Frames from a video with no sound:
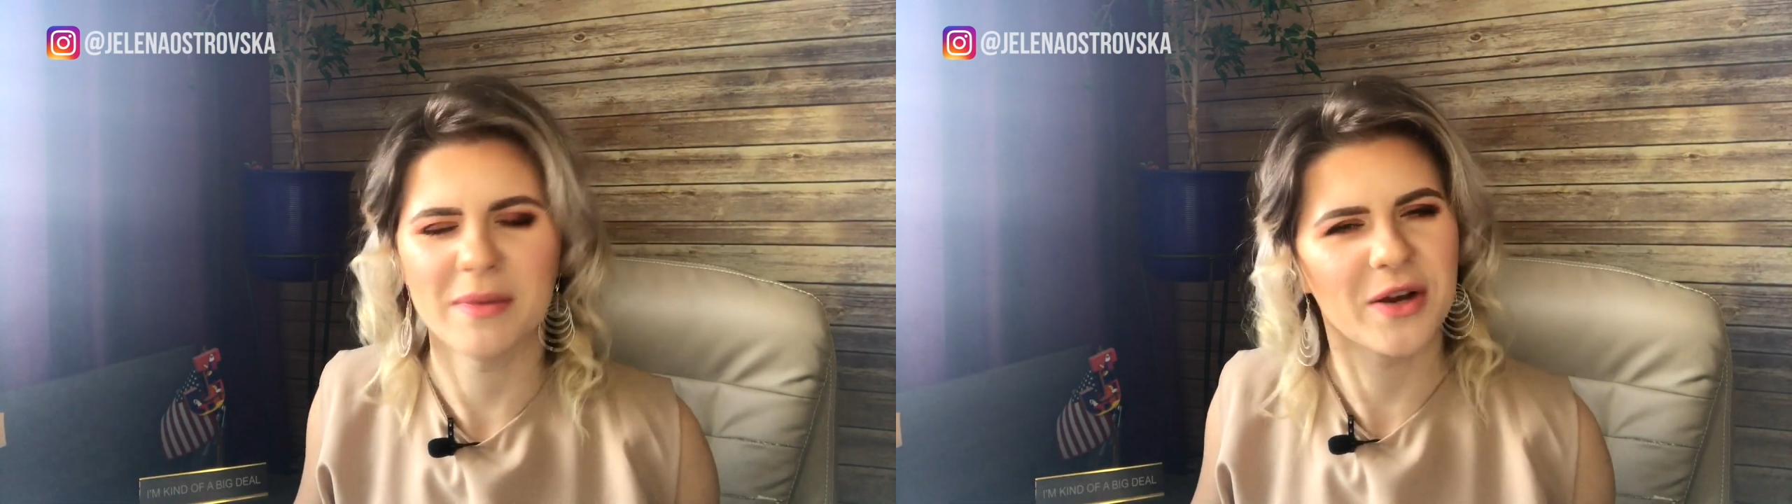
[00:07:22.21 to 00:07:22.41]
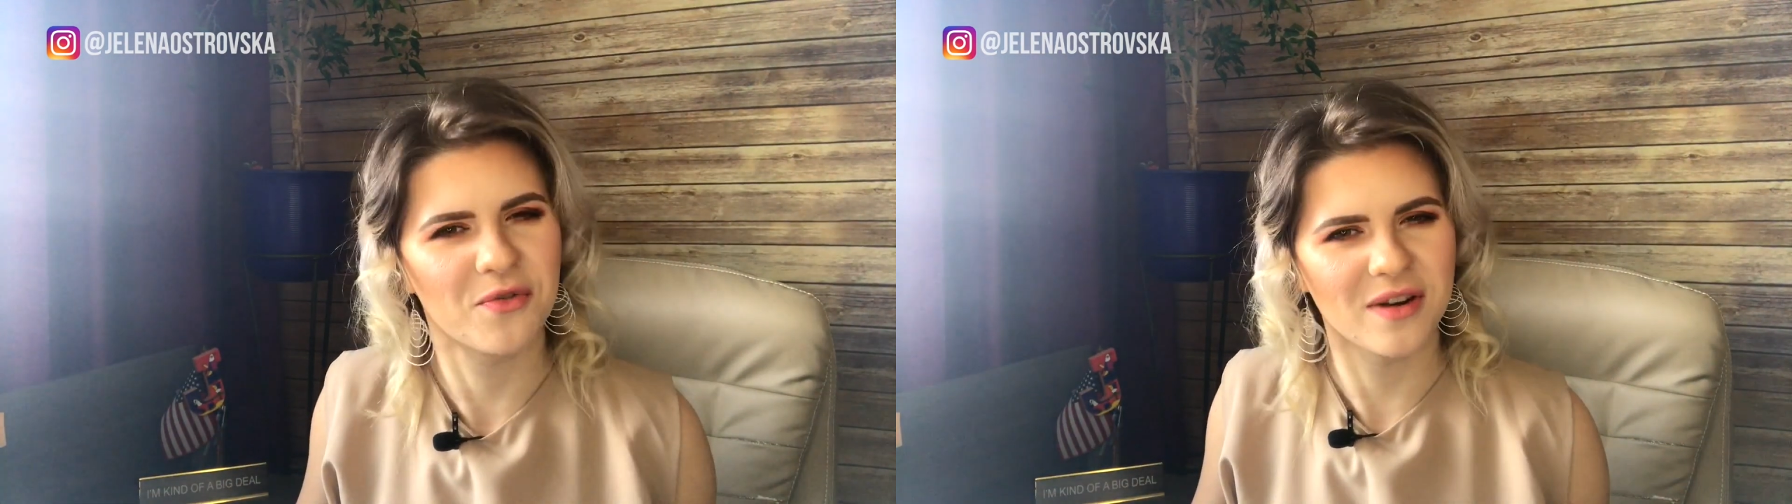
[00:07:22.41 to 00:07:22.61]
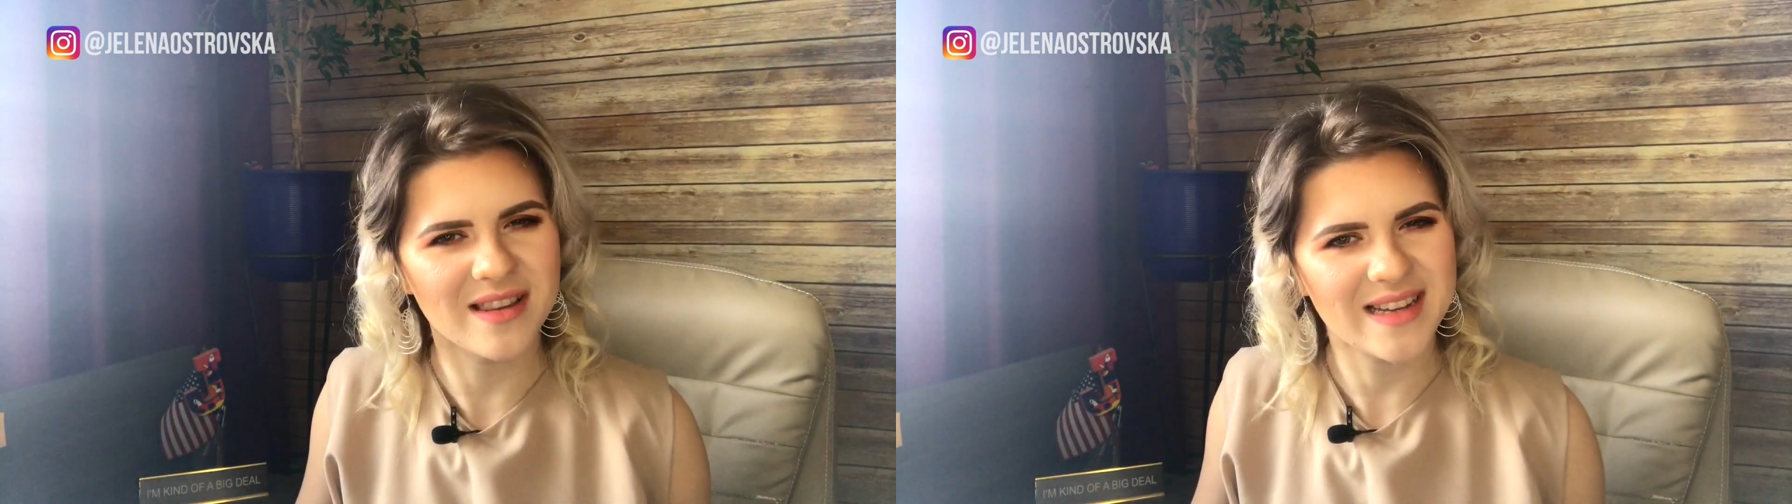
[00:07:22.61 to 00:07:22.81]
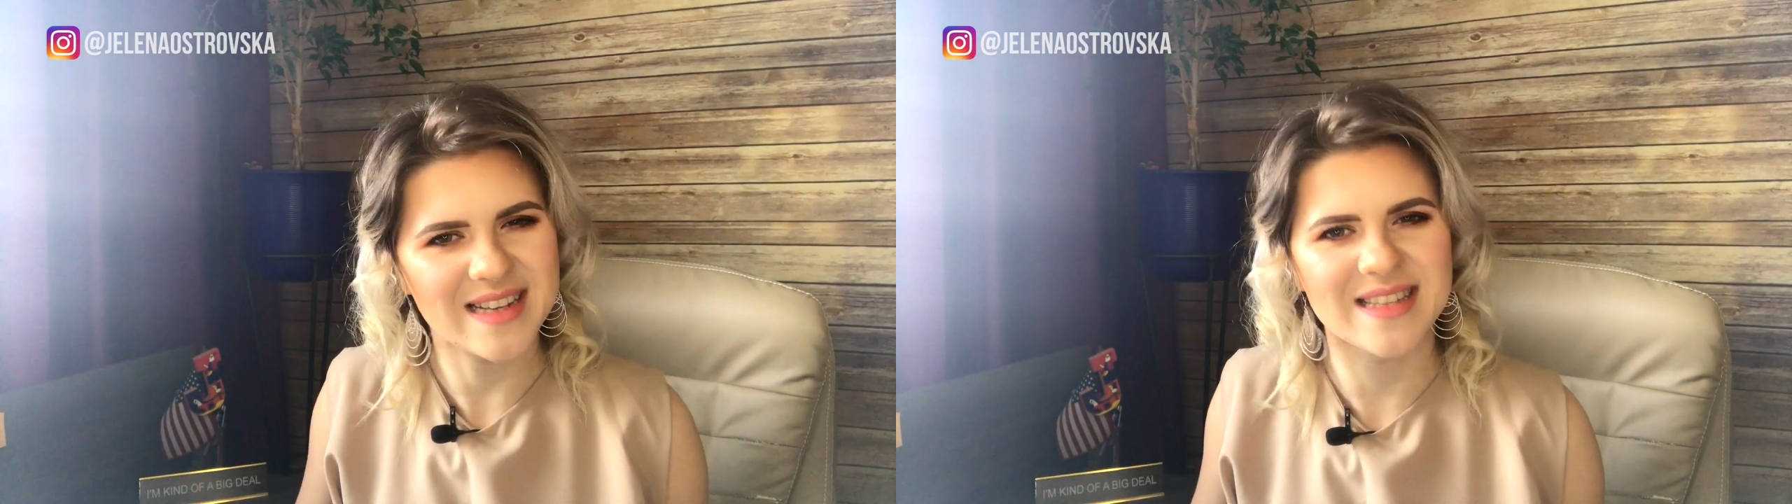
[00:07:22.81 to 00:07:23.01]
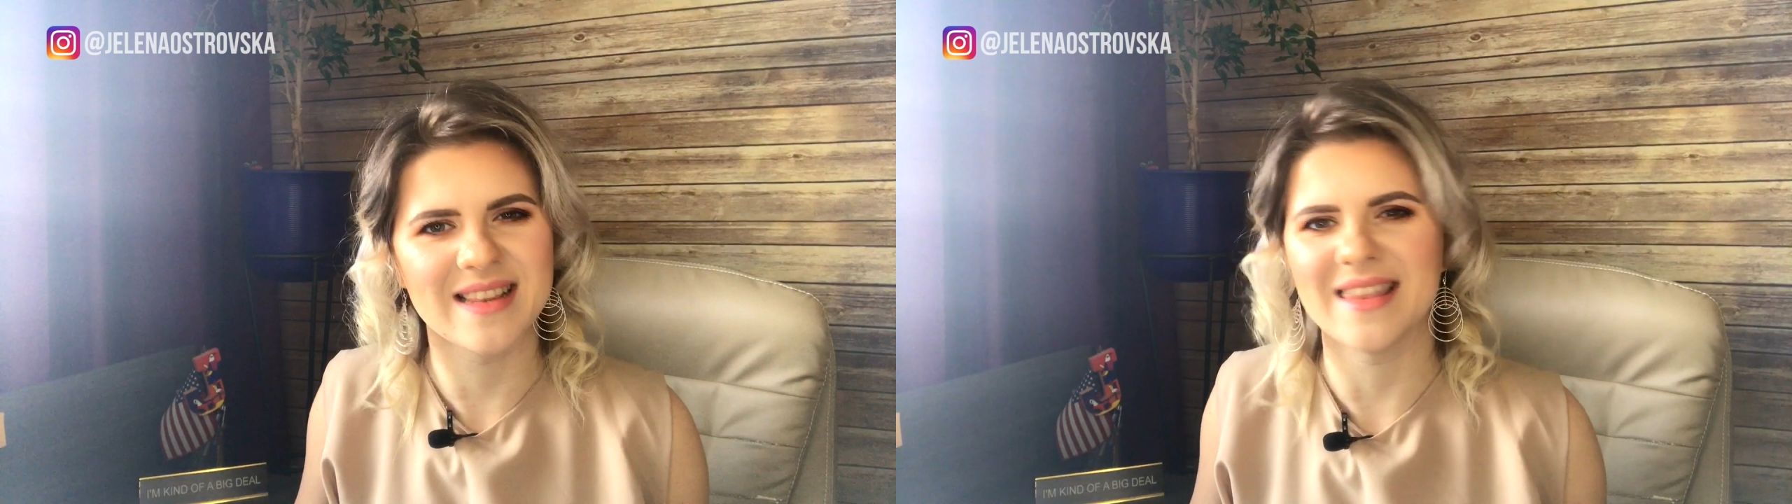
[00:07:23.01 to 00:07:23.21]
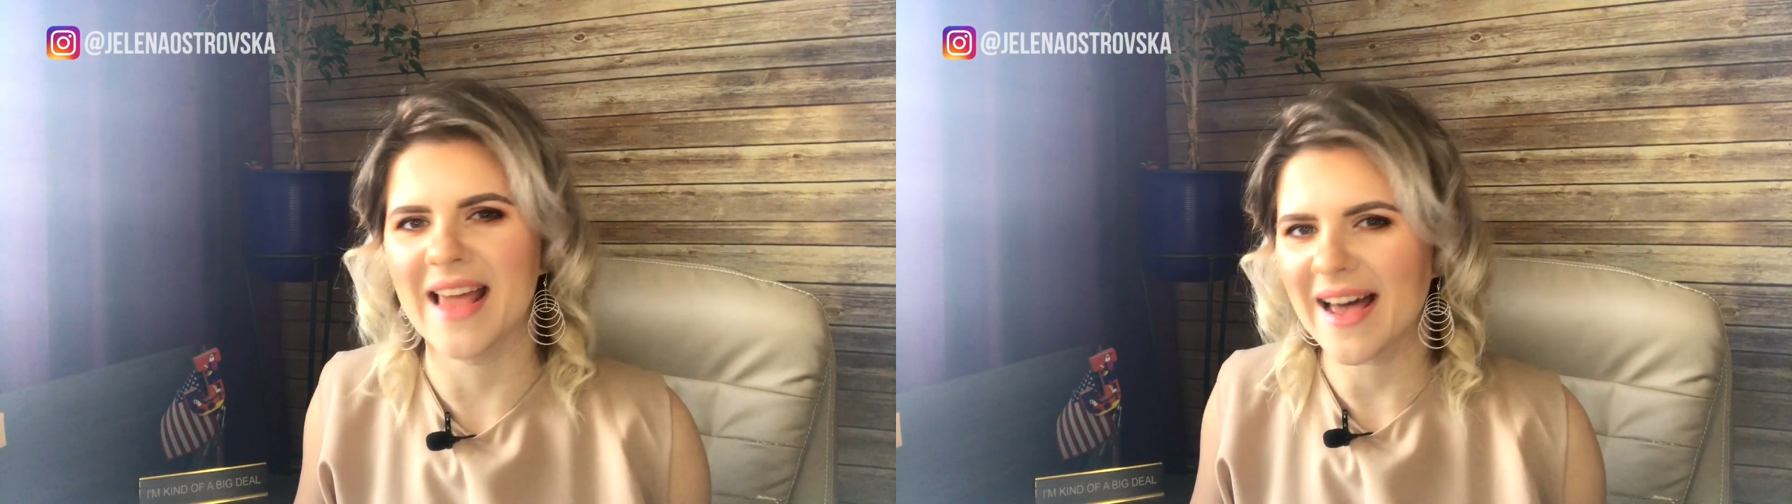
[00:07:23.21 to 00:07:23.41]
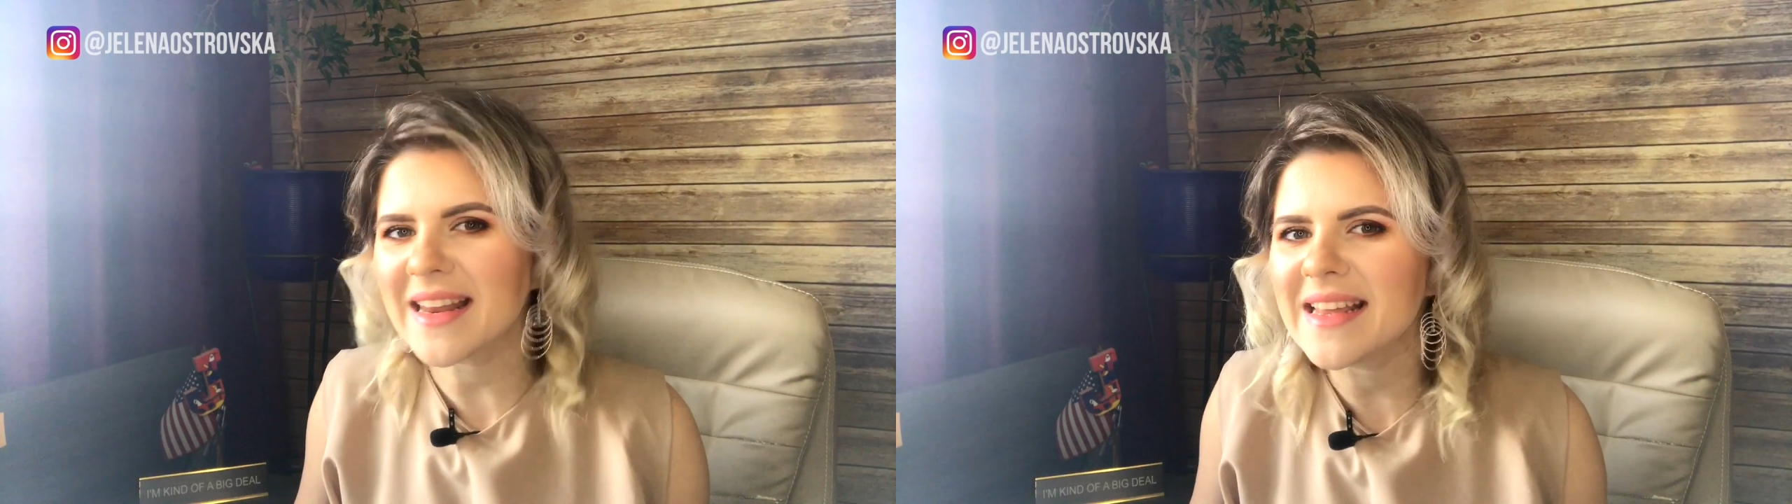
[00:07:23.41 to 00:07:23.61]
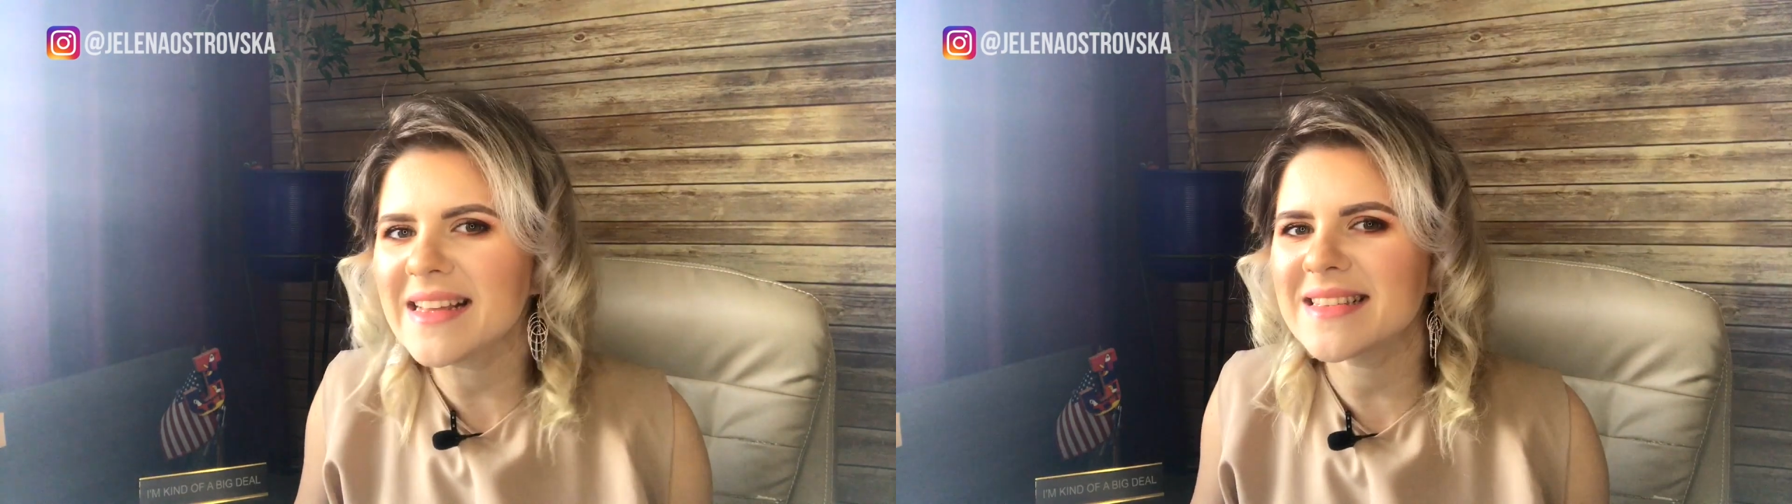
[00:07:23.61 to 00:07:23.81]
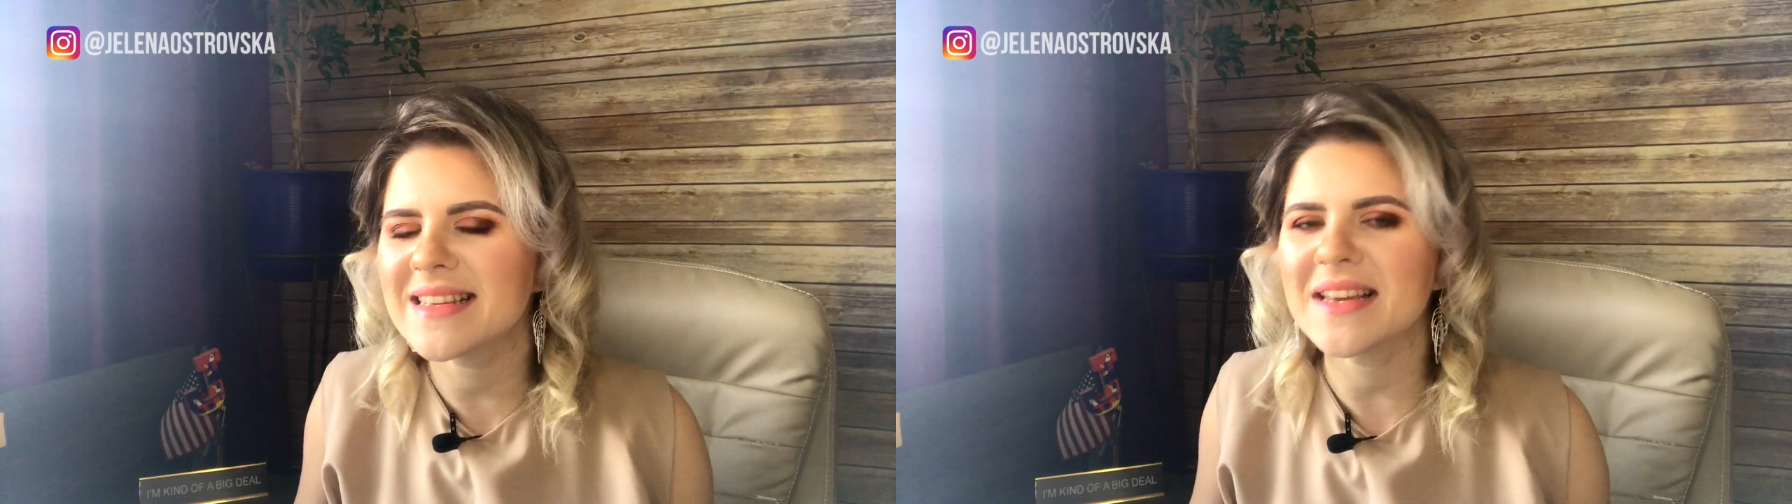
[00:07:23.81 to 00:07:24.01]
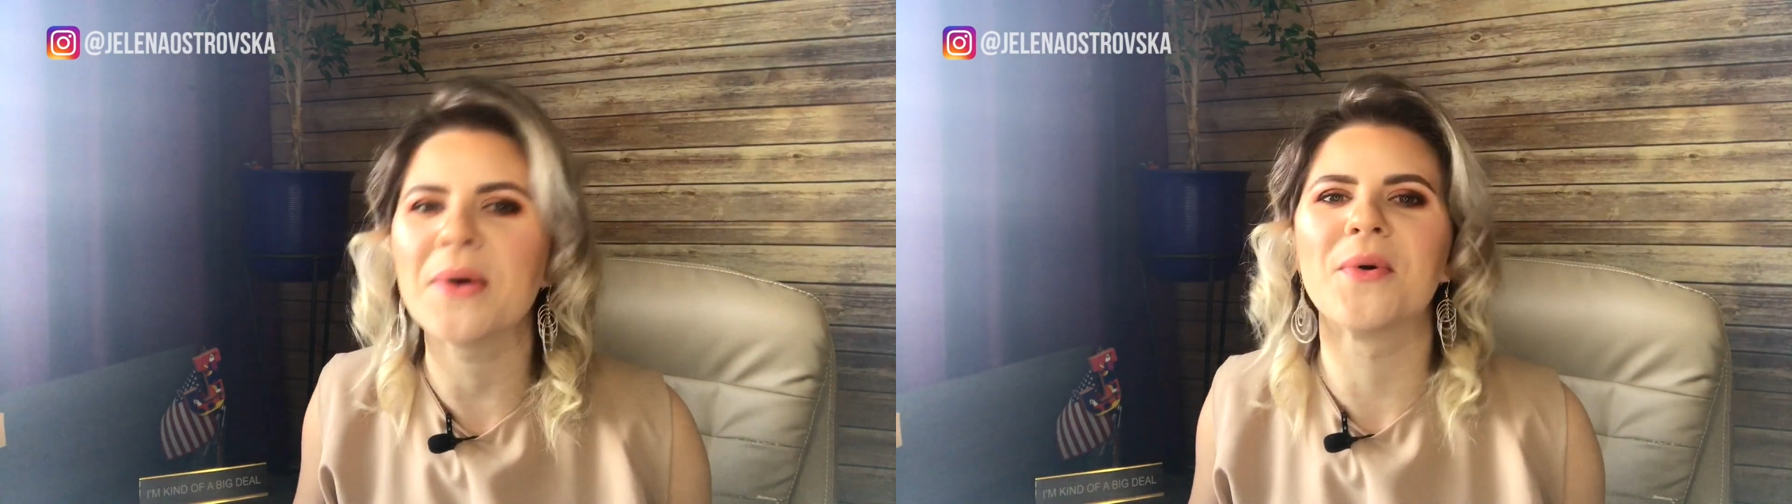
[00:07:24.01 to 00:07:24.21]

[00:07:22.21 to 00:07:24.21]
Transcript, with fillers: I'm like, really? Is it that easy?